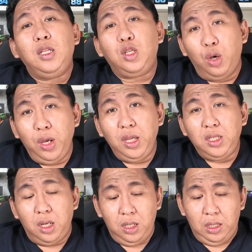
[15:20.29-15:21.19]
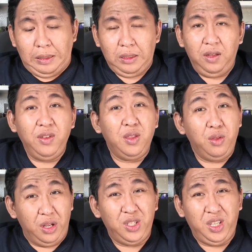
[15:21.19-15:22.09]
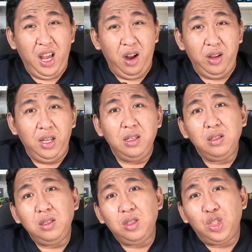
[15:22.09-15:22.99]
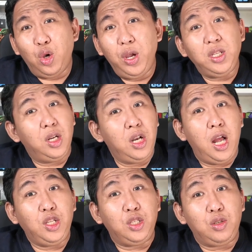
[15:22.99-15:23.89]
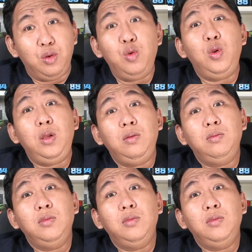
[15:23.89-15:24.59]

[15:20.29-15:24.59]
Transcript: toys are, even though they're scary, toys are not just cool,